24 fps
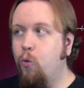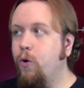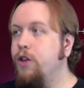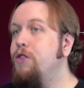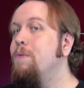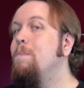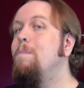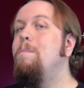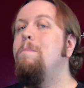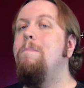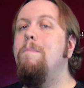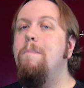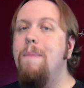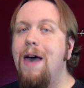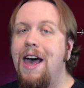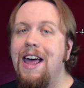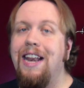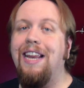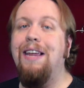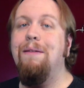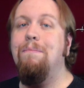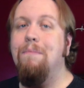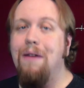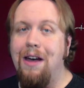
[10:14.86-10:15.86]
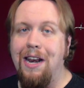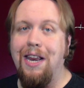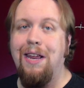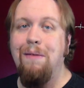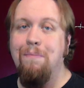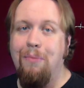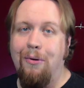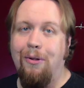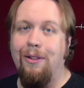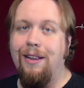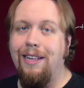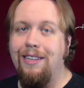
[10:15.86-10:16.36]
with many,
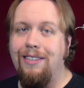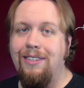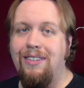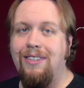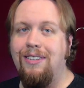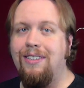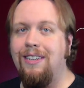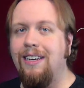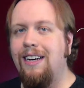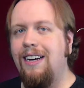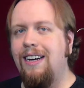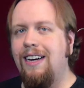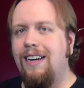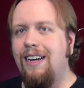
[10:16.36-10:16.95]
many bullets.